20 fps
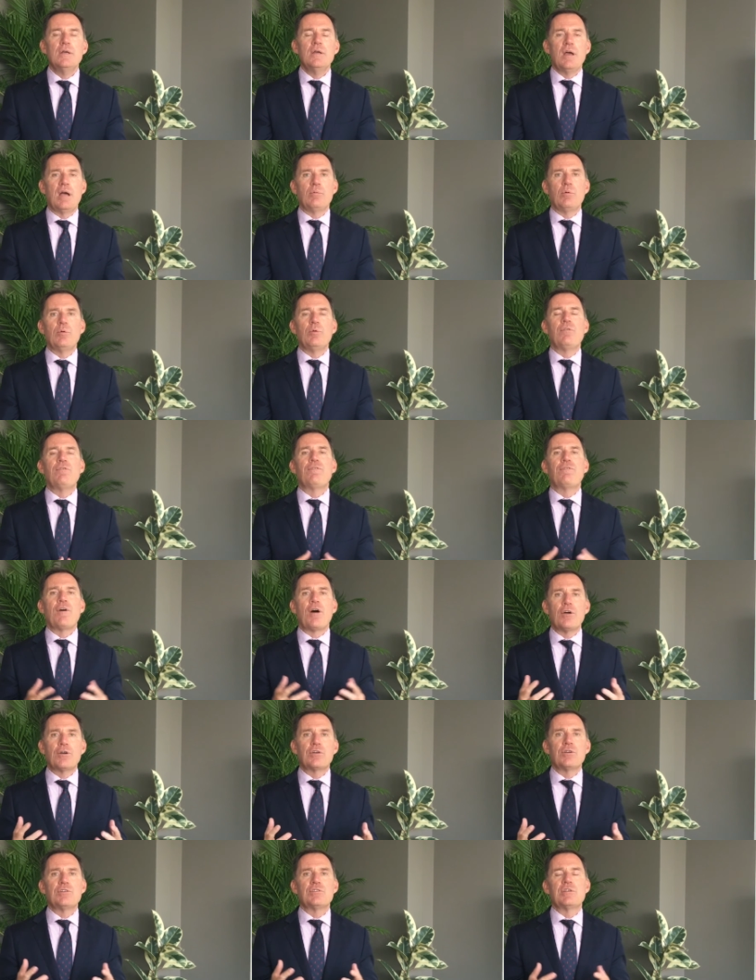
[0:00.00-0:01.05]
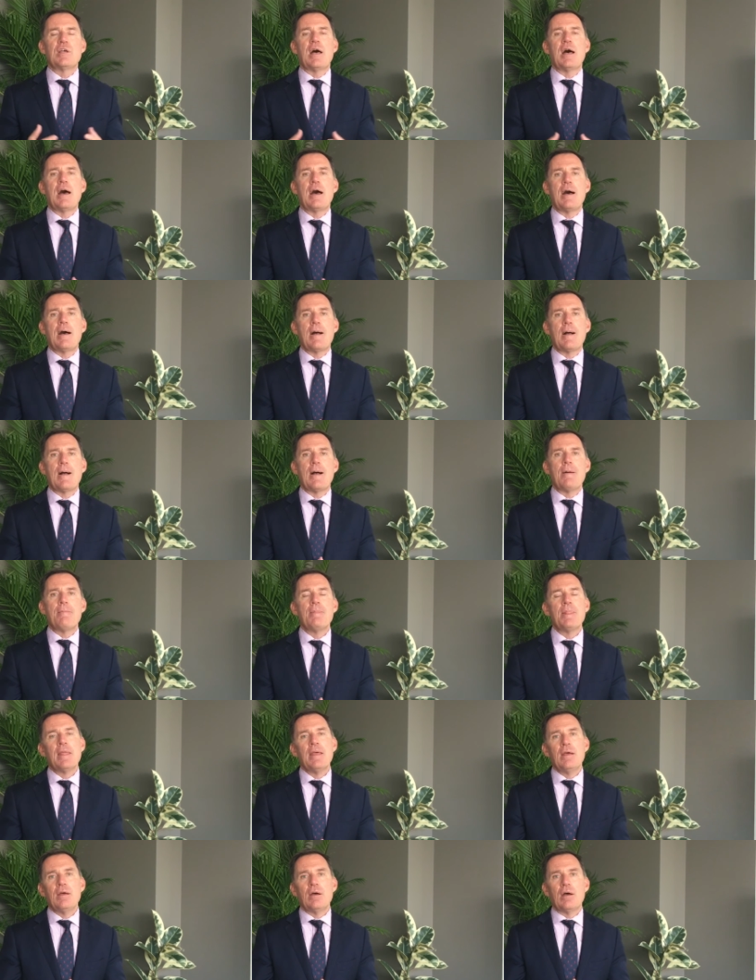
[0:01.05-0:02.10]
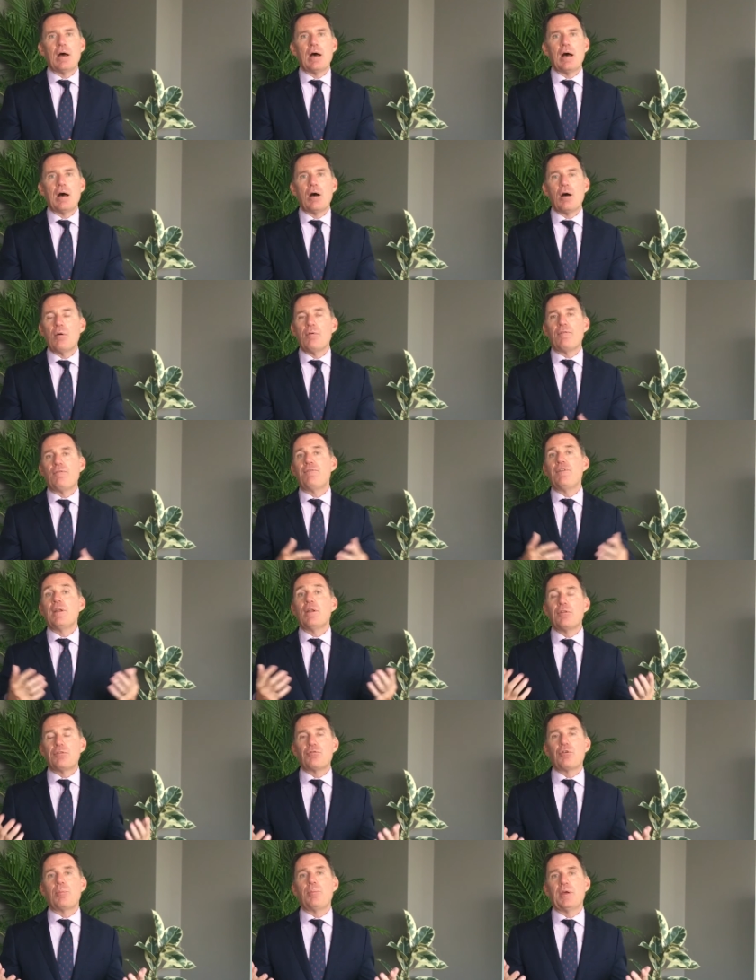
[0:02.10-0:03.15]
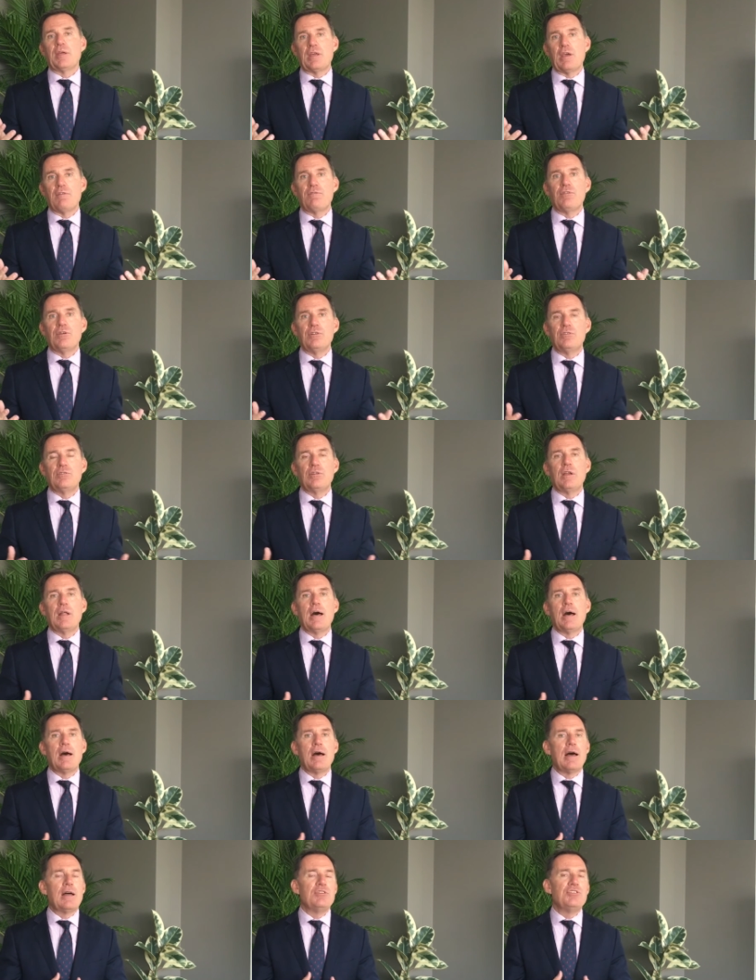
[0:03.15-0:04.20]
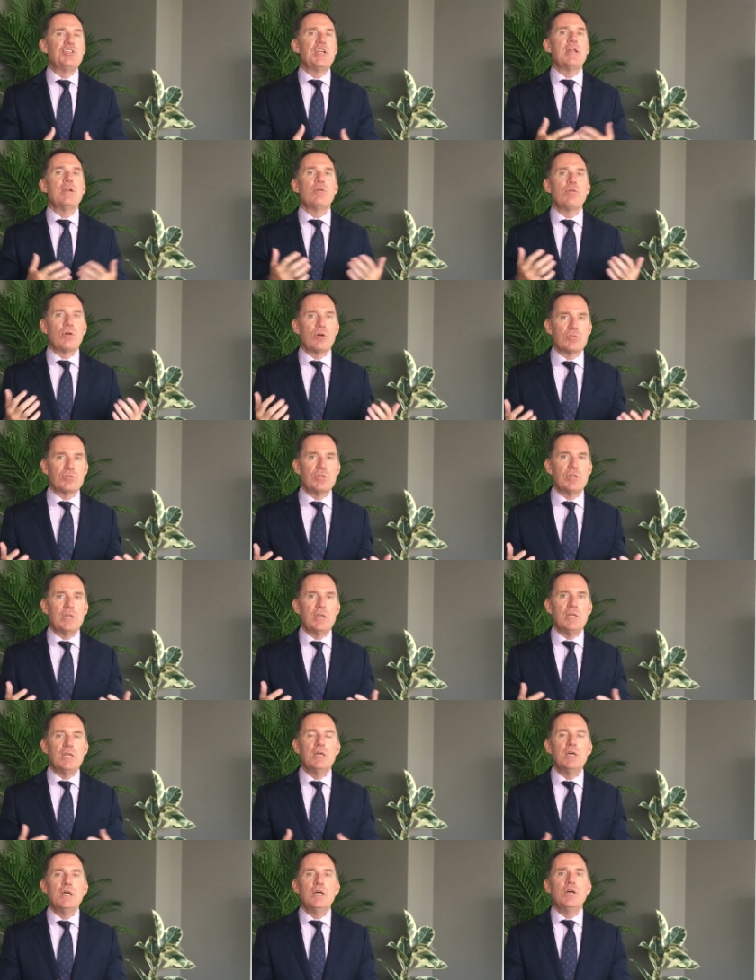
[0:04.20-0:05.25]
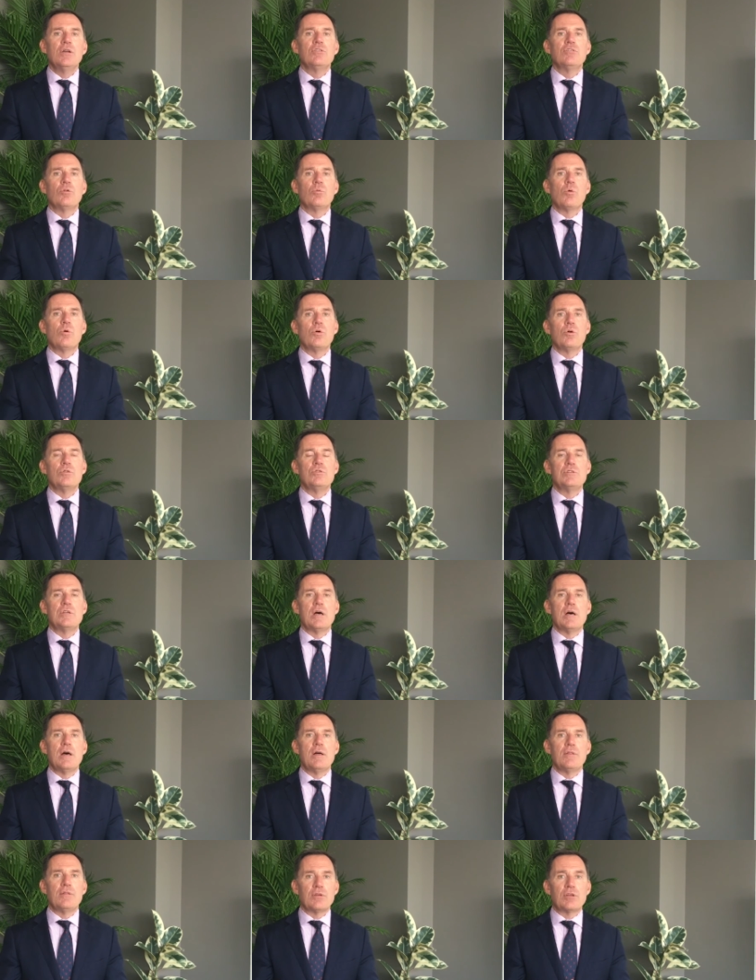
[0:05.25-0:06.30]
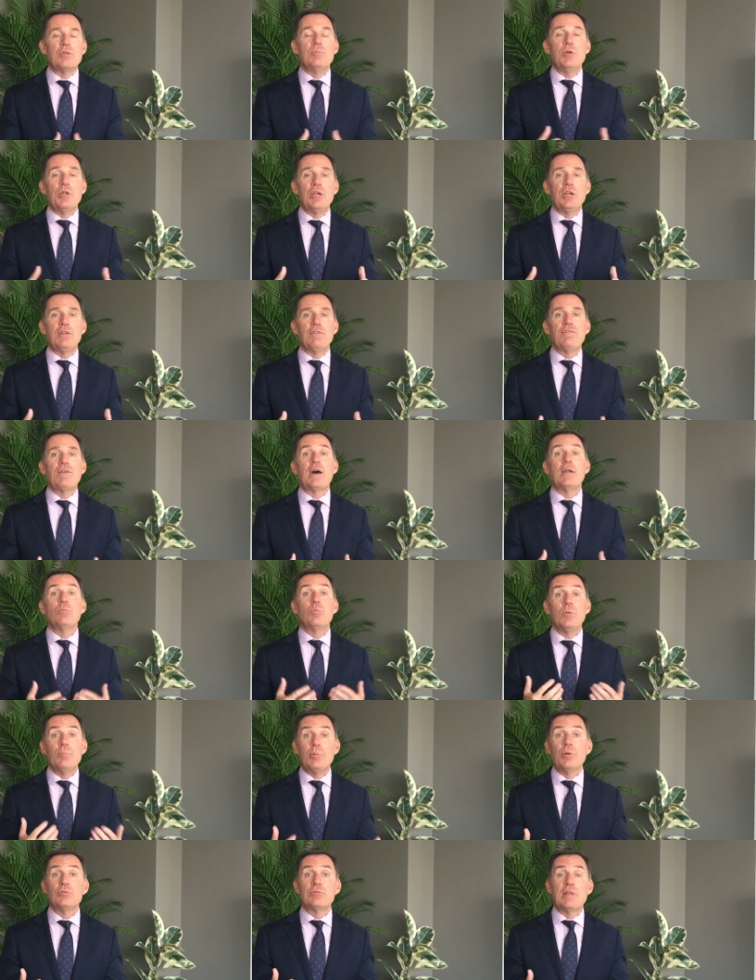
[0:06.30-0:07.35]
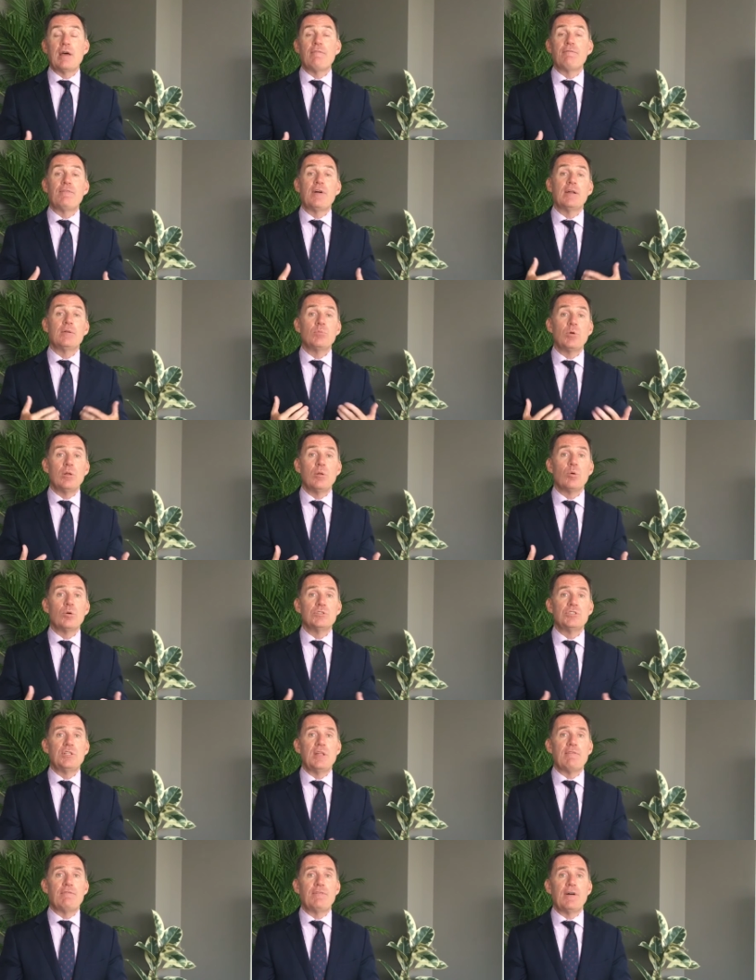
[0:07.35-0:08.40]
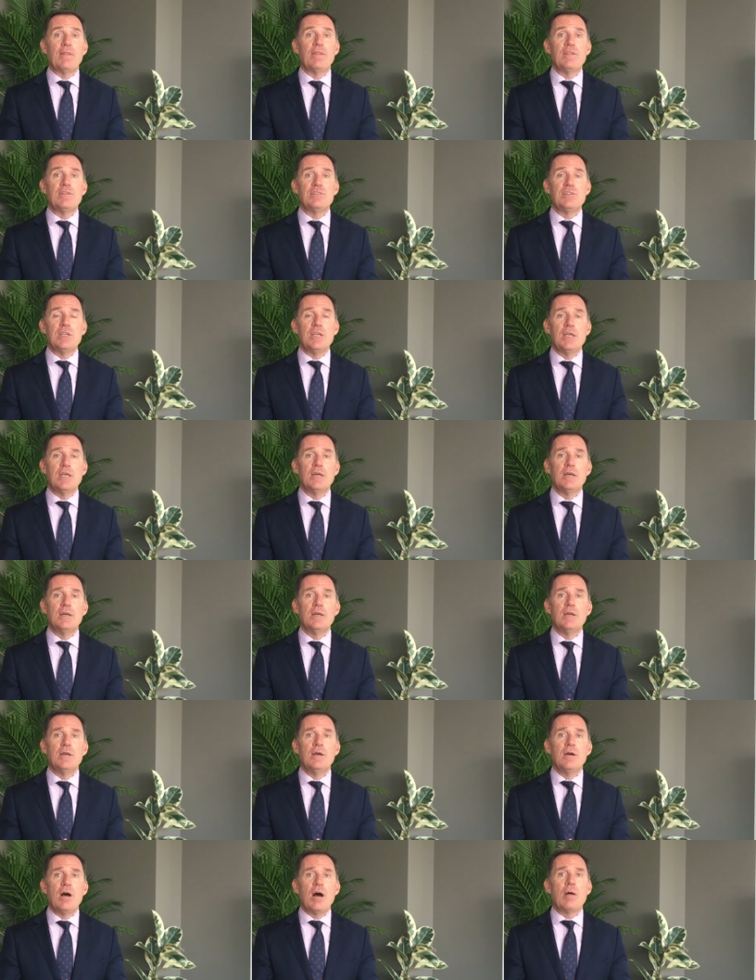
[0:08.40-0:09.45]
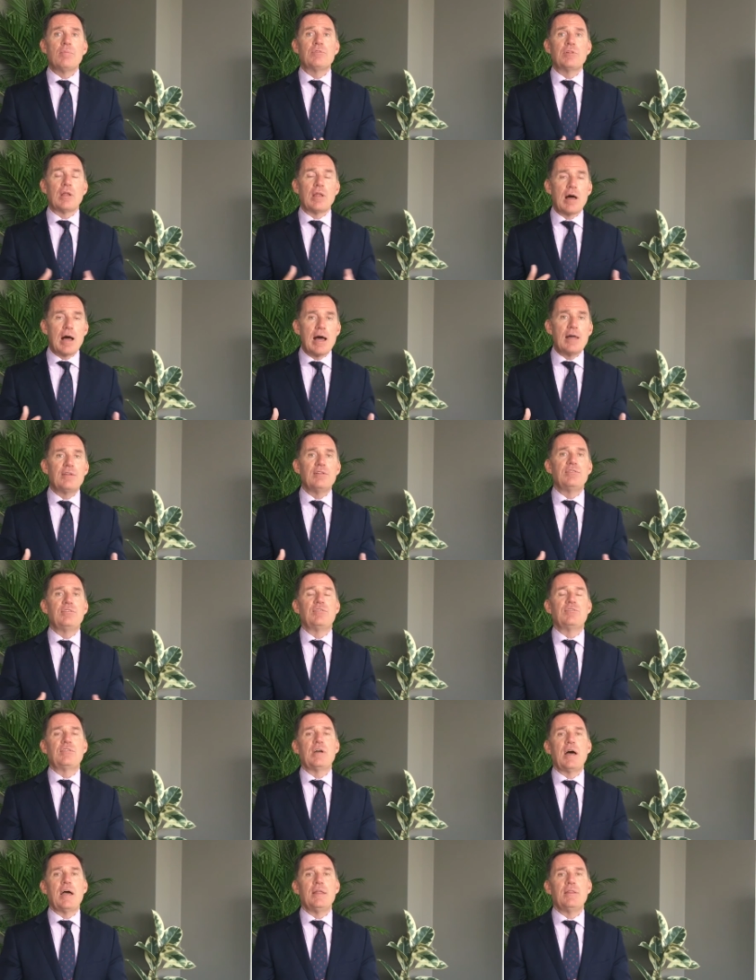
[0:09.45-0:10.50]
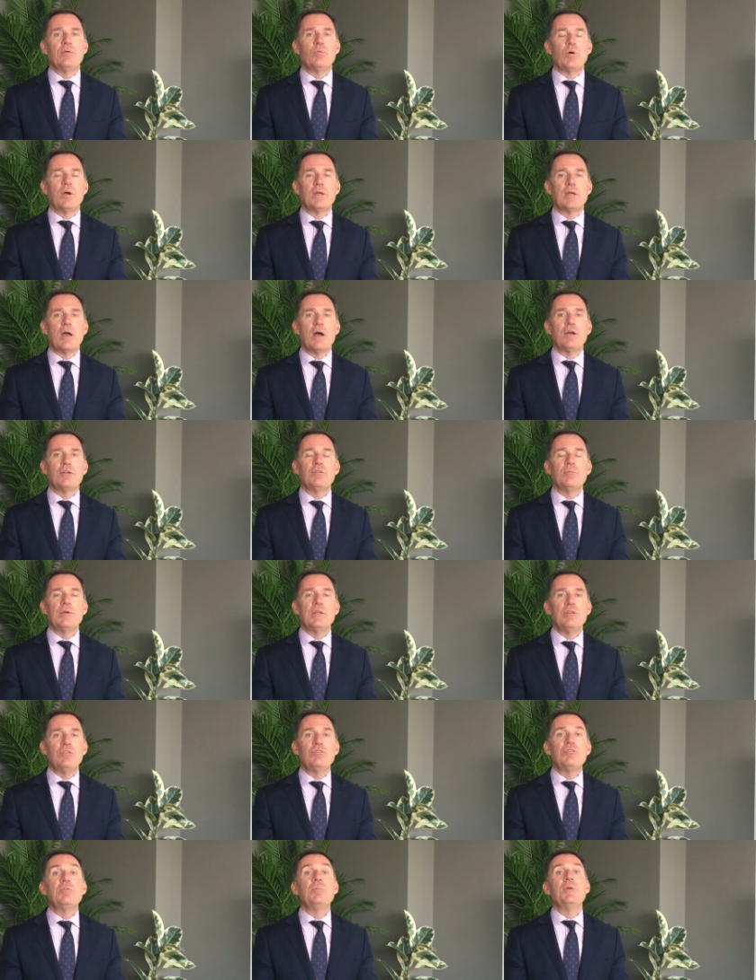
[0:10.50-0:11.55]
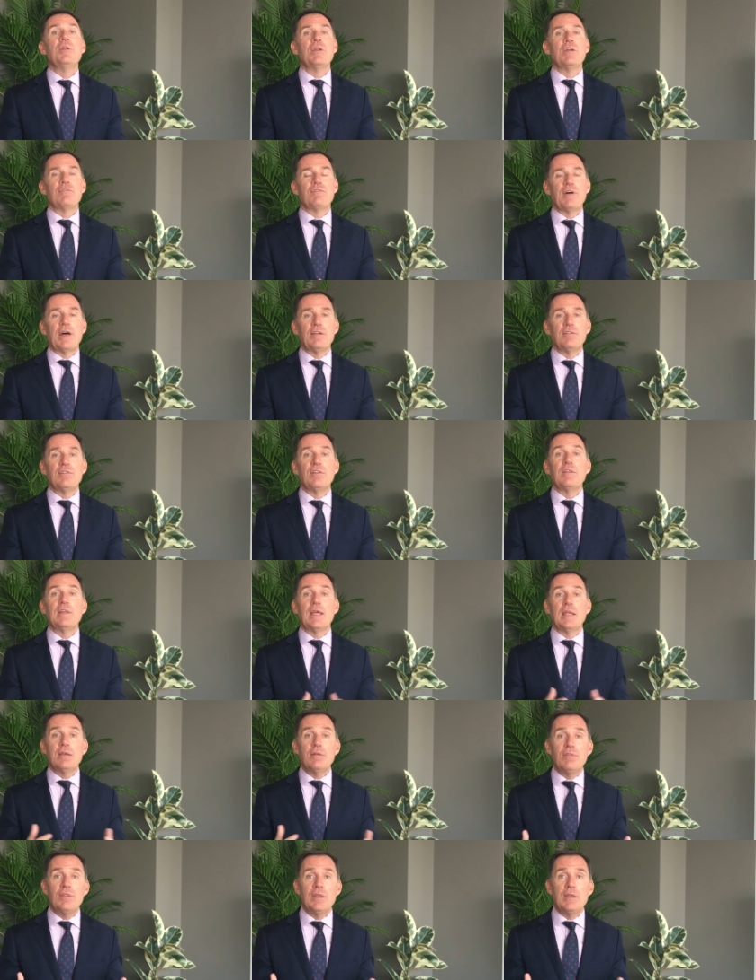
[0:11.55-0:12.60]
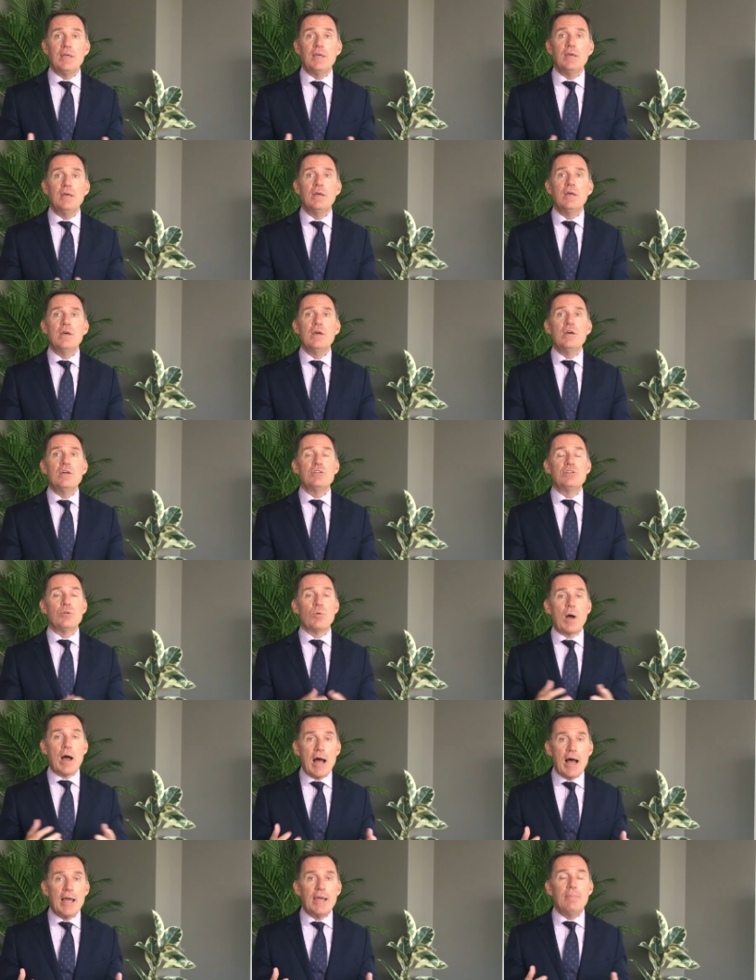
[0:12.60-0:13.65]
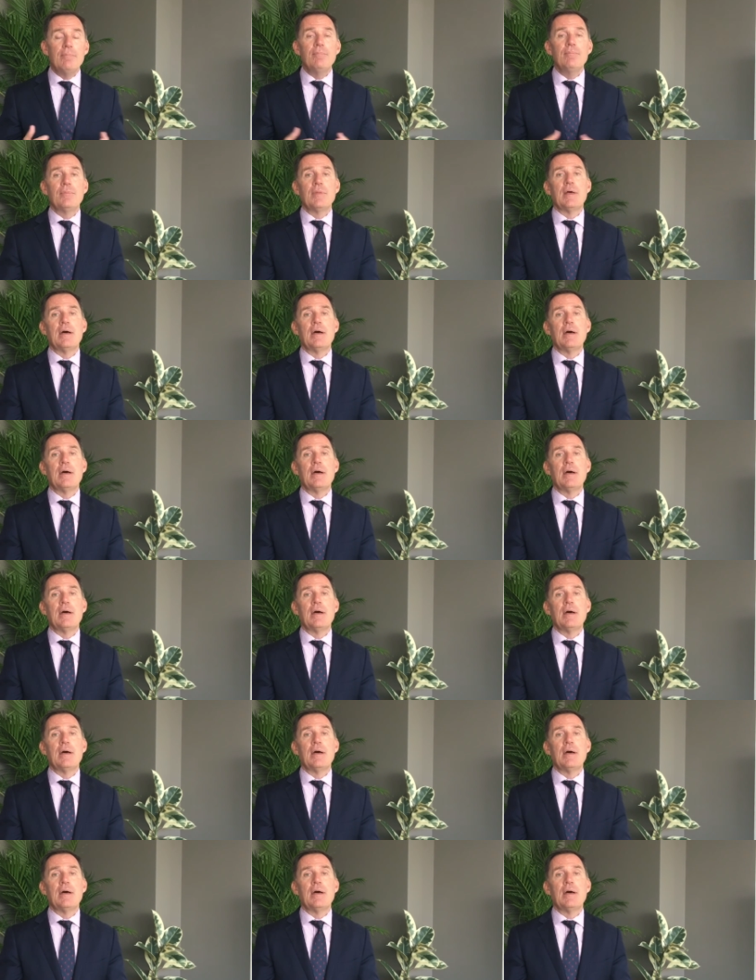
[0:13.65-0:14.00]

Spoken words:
and we would focus our philanthropic efforts and our generosity towards a community fund. We built that fund, we launched that fund this year. I'm delighted to say that we're going to be distributing funds at the end of the year to AIM,